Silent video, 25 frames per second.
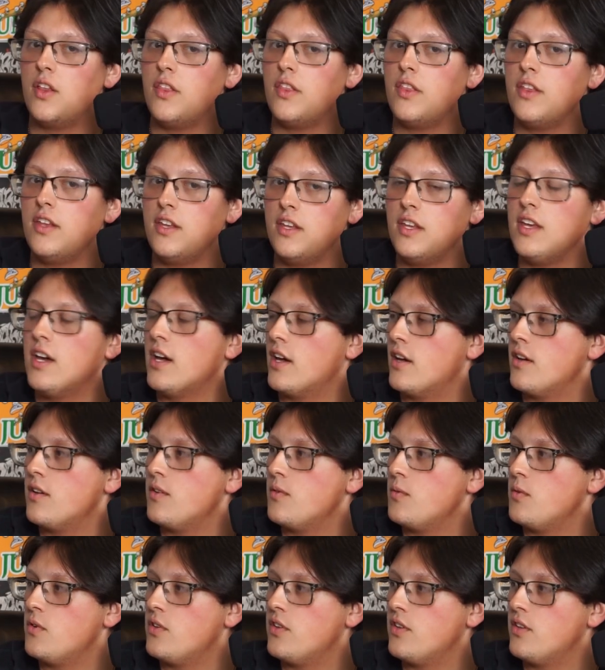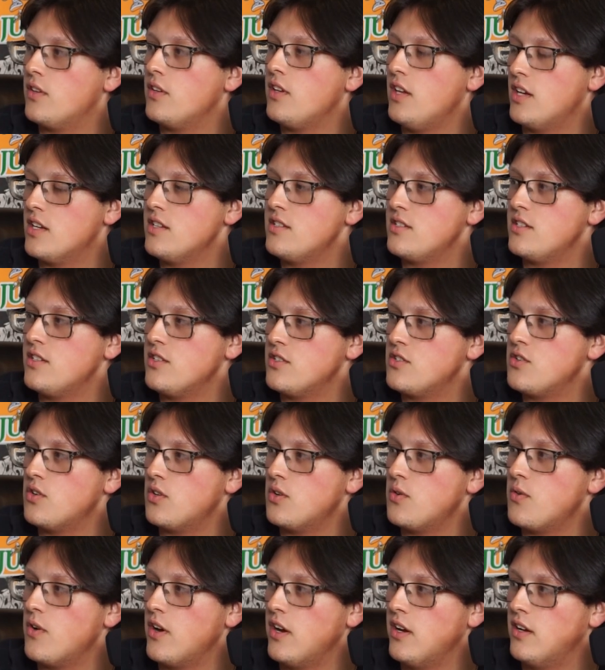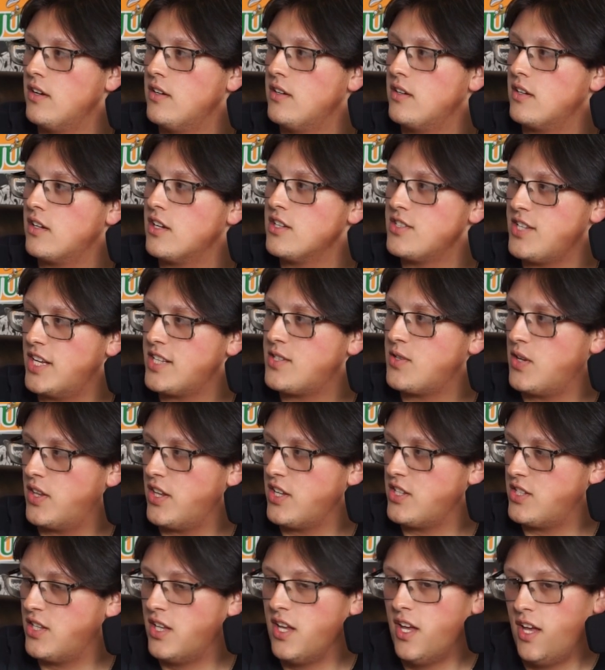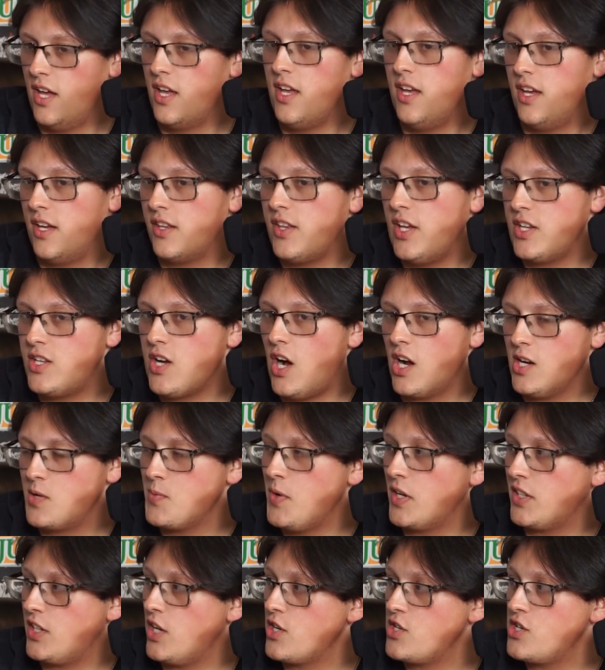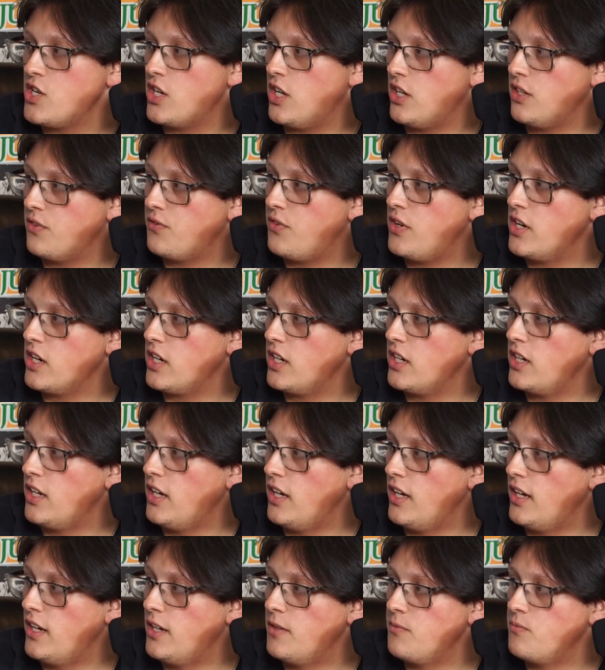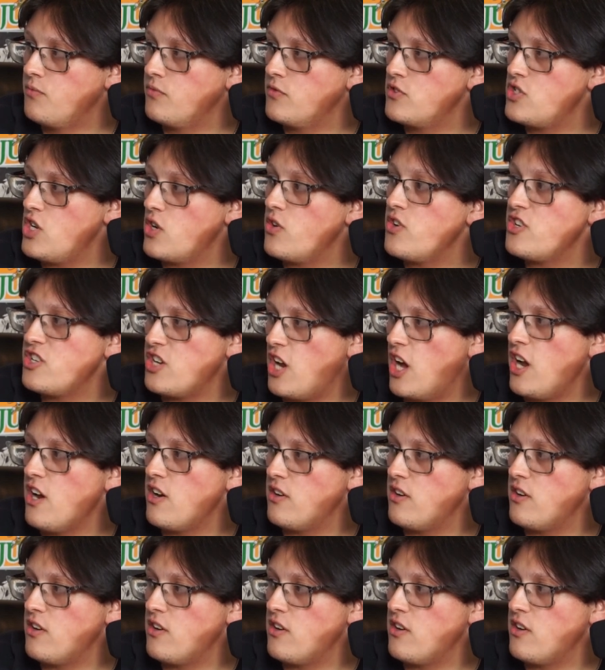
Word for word: Yeah. Yes, you're totally right. Because that's how they talked about that shit on fucking Generation Iron.